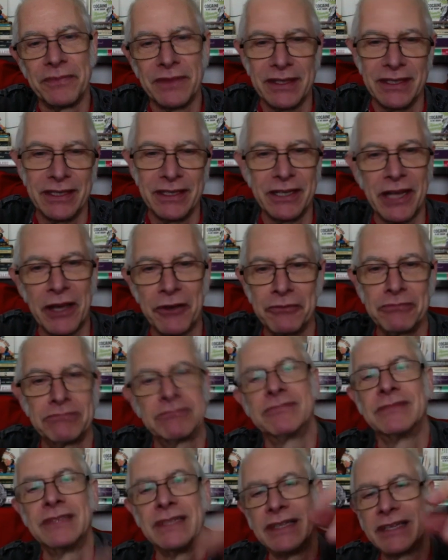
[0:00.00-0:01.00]
you know,
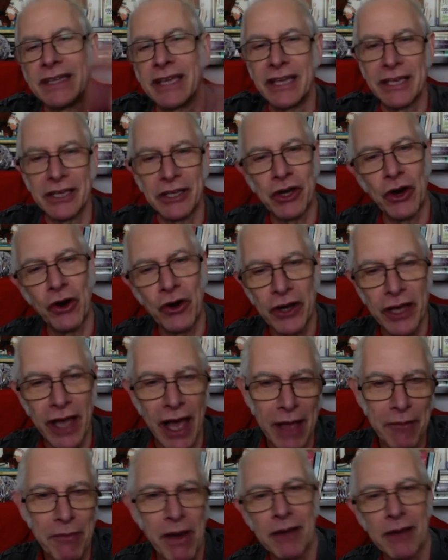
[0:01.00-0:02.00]
King Kong
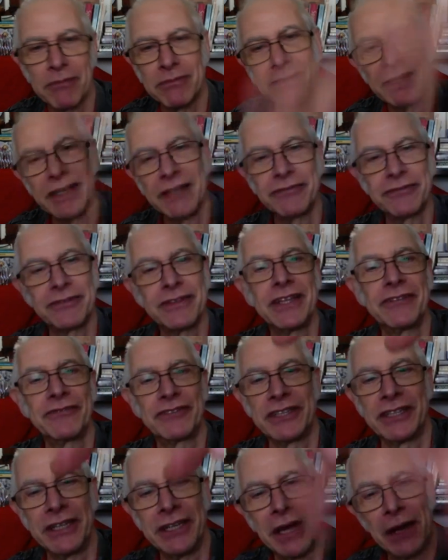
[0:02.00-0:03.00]
came up,
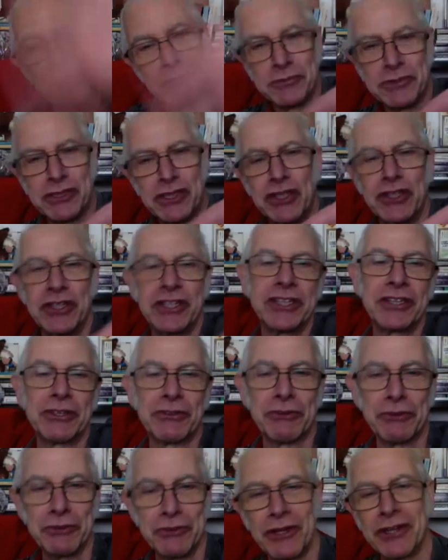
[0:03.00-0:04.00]
lifted it up and turned it
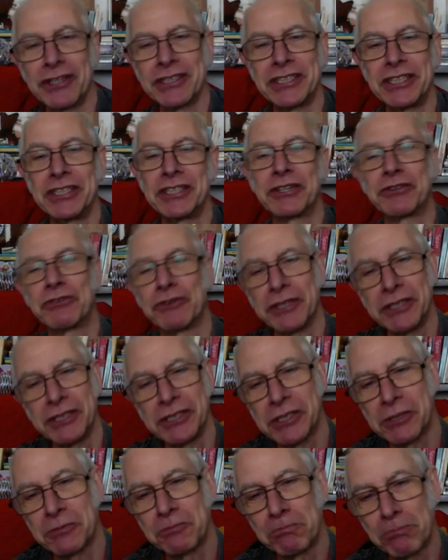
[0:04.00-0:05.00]
through 90
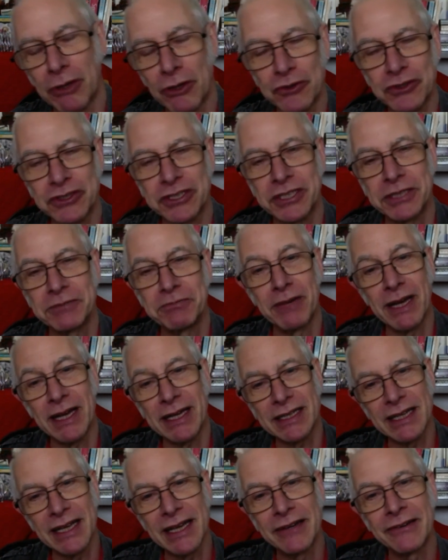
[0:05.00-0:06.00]
degrees and plonked it back
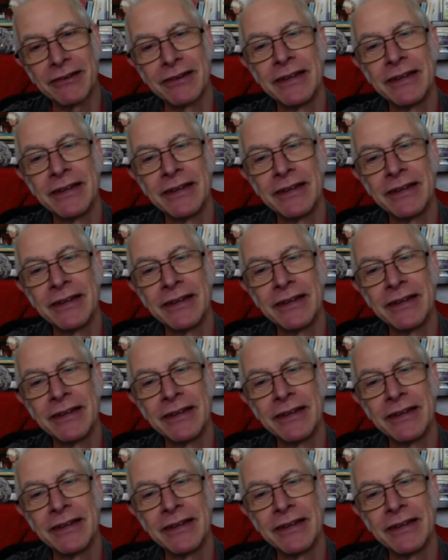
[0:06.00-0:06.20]
down.